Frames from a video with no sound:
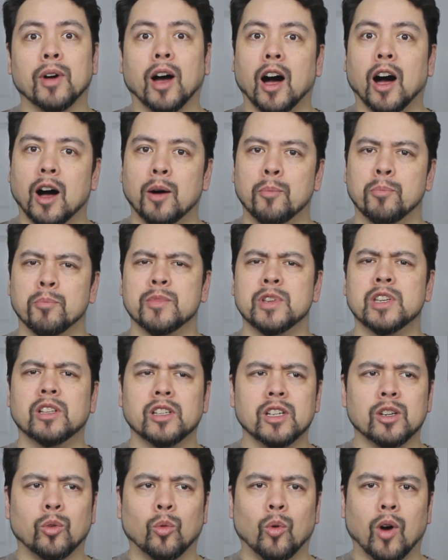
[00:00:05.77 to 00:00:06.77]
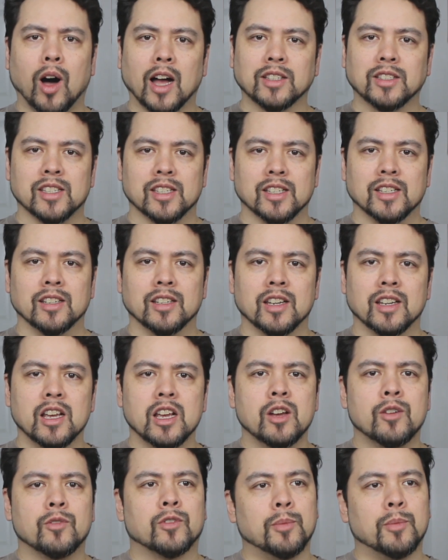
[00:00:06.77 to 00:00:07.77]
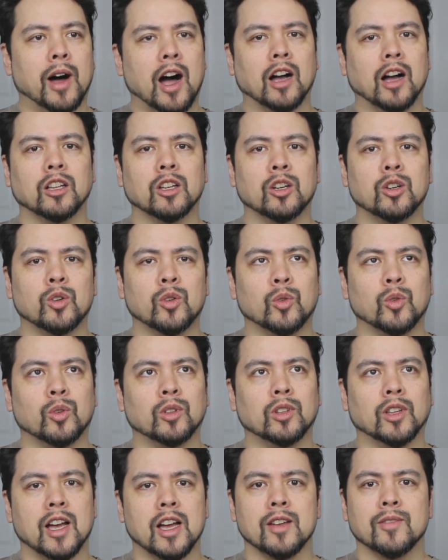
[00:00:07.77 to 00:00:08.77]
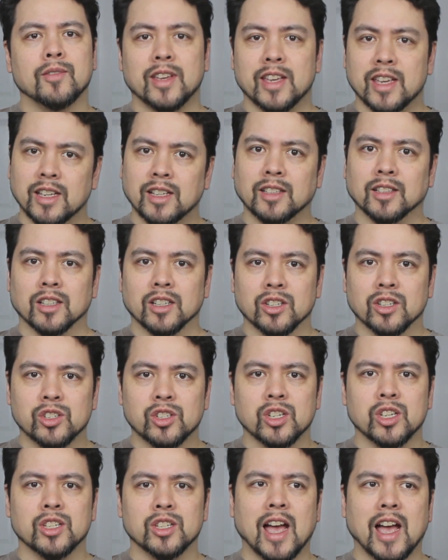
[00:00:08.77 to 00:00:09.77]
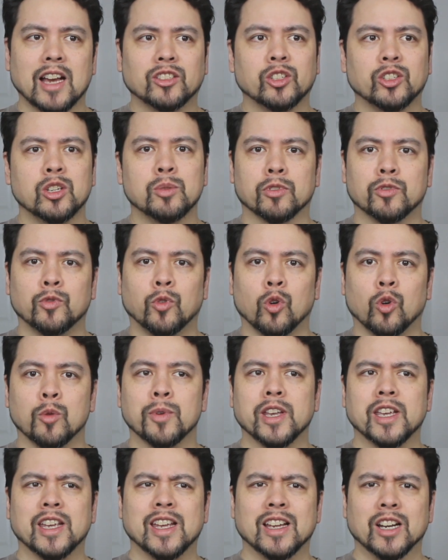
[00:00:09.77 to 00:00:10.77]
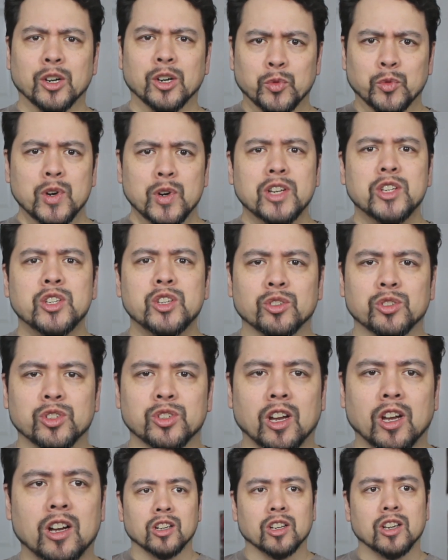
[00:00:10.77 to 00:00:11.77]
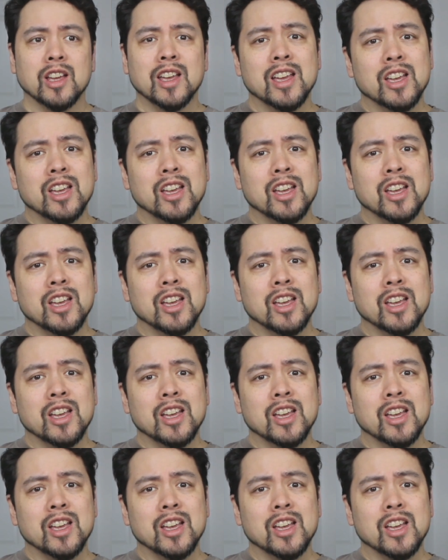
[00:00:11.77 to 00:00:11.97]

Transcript: Amelia Watson from Hololive English is actually performing an original song.